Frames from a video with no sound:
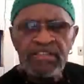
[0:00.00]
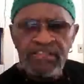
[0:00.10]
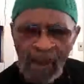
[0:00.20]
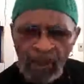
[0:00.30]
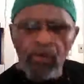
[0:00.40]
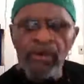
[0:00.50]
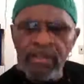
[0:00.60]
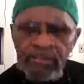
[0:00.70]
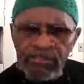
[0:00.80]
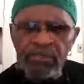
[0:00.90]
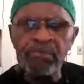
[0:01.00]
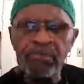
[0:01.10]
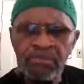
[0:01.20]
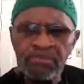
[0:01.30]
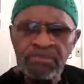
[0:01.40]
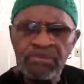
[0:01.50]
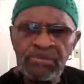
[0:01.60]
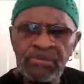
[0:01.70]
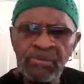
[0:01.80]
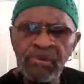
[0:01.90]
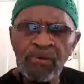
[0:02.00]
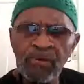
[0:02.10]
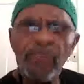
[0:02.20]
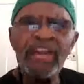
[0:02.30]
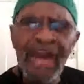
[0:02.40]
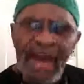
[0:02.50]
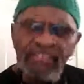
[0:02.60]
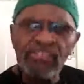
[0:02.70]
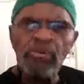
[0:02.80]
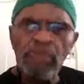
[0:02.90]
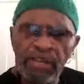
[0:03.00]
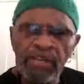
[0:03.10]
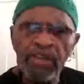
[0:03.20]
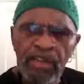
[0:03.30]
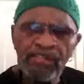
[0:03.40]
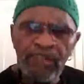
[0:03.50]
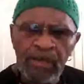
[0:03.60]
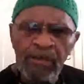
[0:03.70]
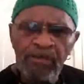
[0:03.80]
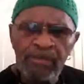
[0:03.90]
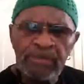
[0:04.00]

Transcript: Terrorism were the acts committed against them.